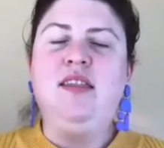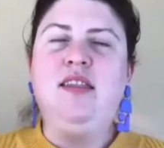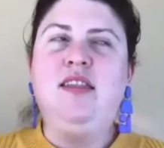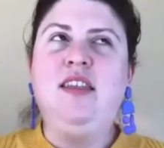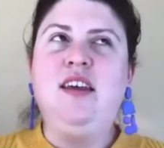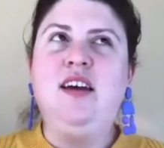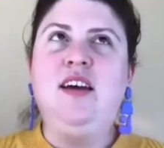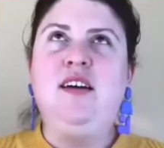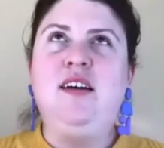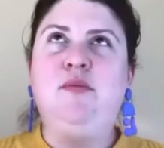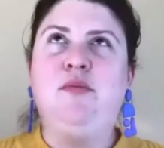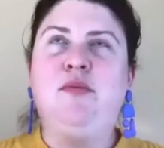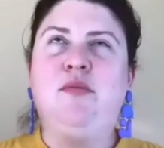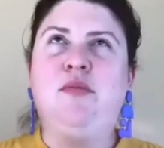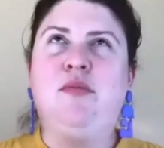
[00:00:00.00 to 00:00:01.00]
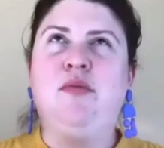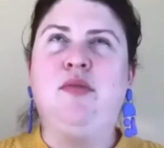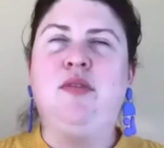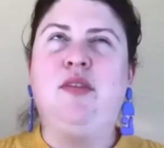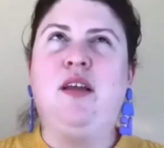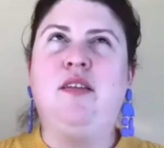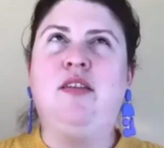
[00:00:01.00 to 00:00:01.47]
the
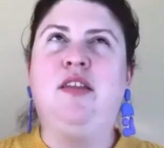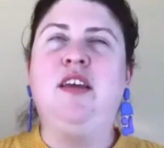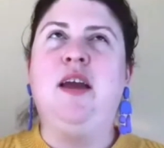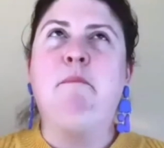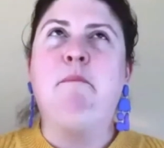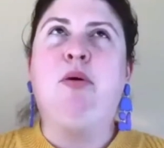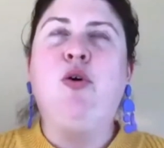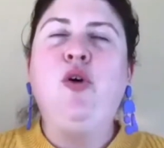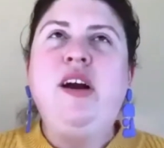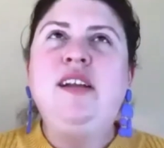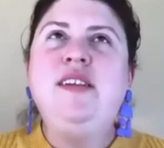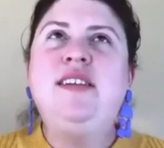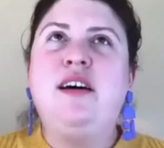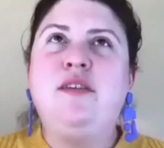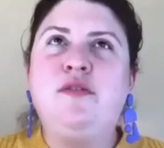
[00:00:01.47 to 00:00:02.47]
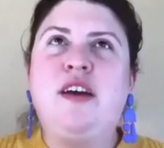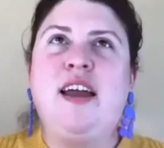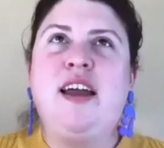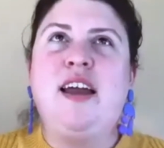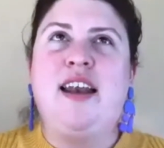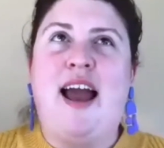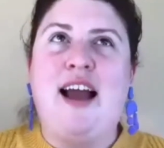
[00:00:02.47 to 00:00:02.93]
importance of
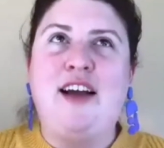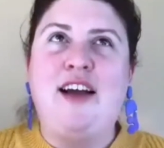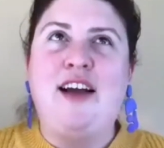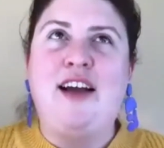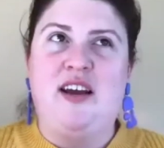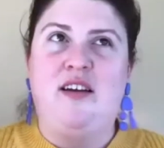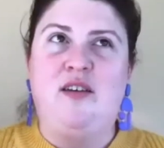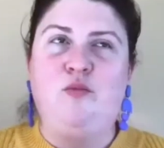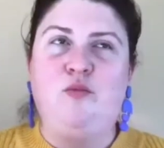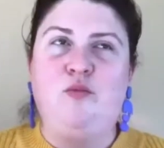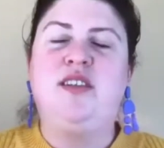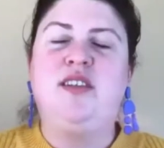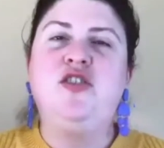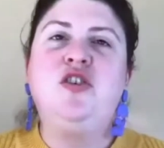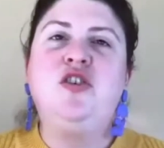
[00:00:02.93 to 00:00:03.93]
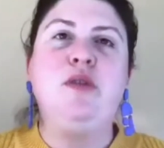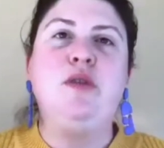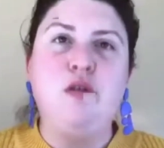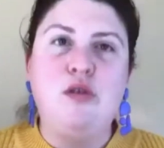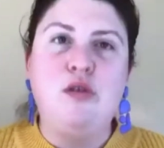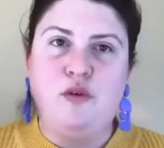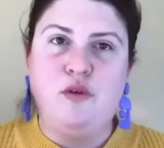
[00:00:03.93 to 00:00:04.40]
connection was such a
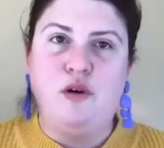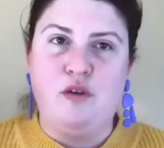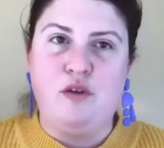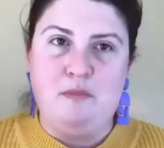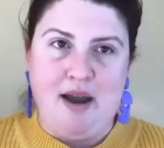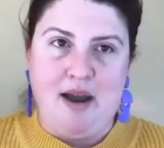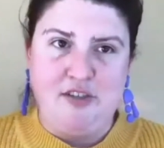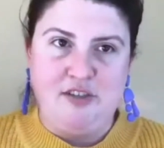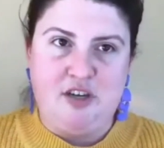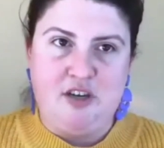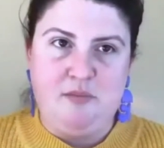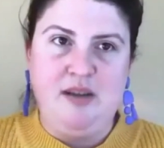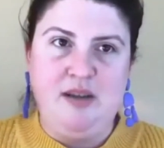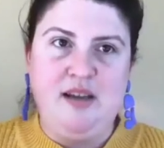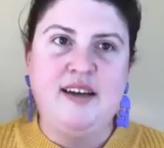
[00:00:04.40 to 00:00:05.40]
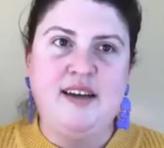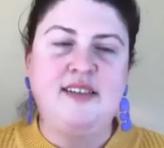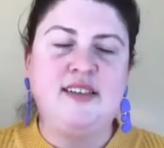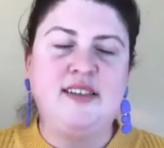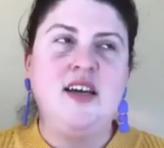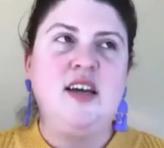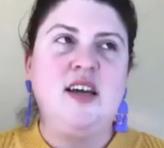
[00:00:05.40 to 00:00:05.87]
beautiful reminder,
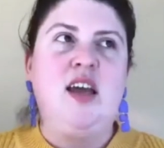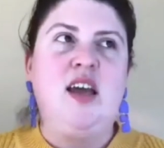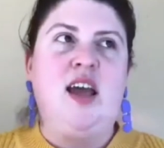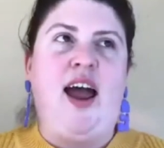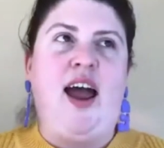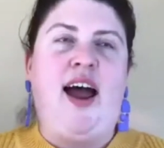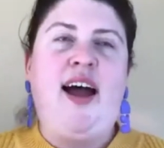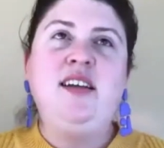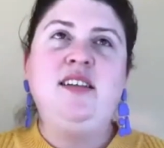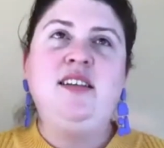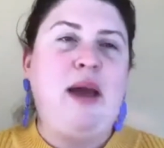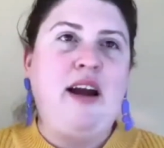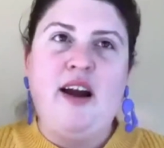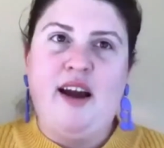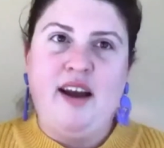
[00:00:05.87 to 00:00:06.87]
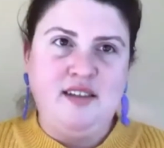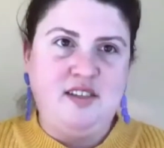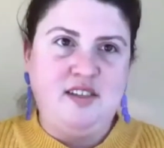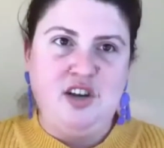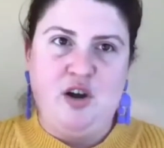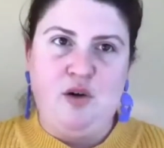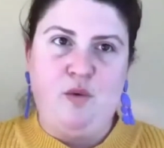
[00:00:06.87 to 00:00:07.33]
because as
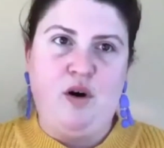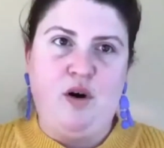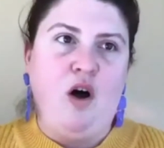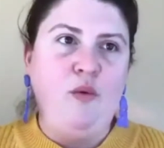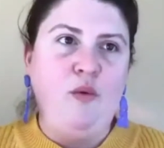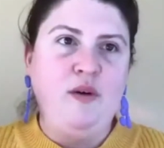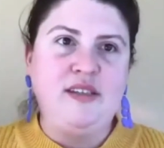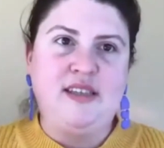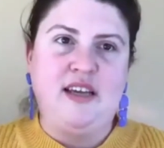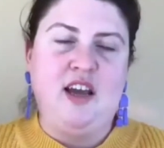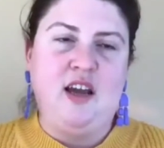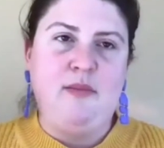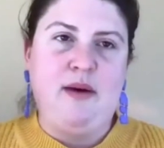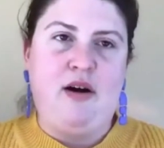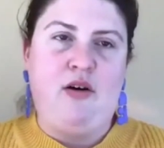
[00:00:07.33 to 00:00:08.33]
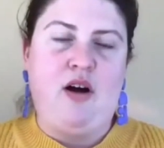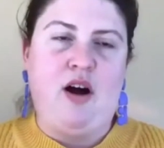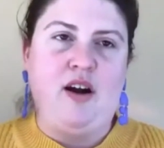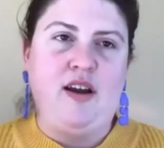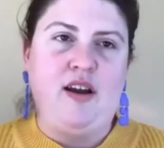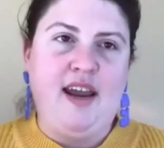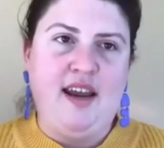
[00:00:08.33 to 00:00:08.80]
parents, we're always thinking about our
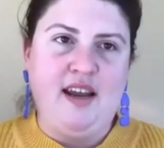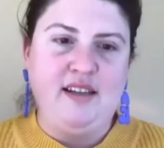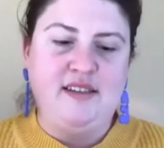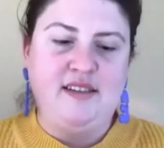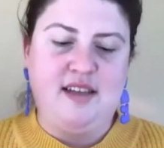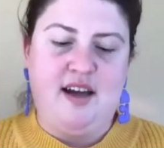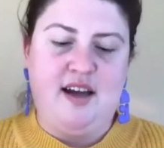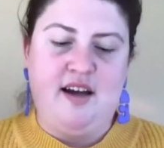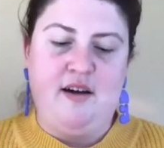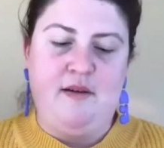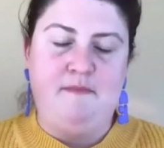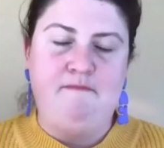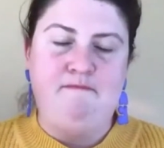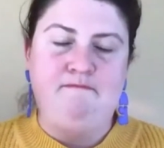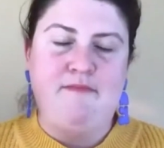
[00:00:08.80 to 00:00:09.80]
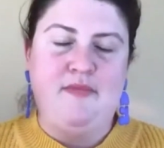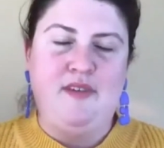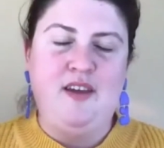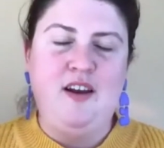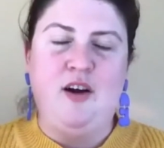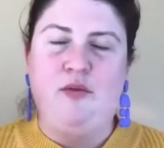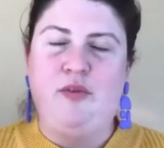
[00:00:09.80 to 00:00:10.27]
kids,
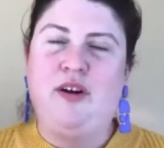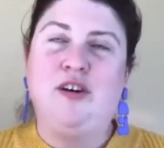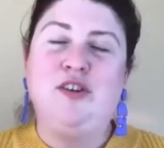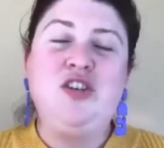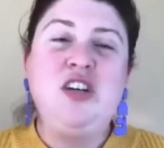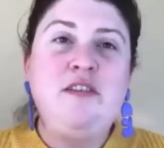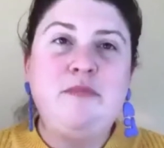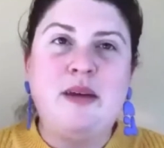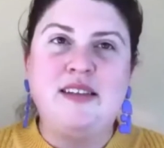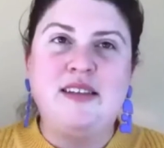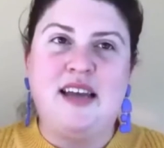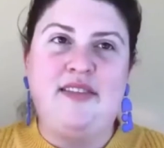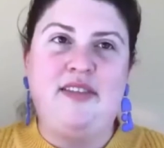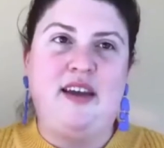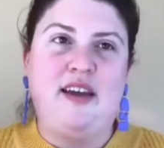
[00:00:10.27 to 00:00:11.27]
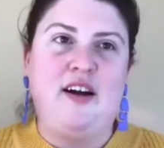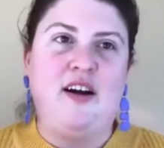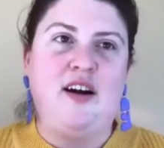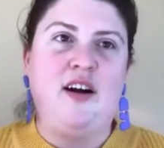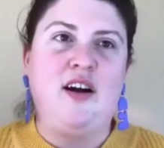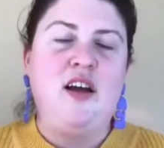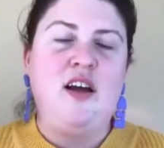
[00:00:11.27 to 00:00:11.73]
their achievements and
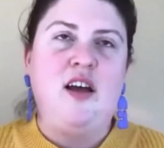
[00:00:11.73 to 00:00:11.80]
their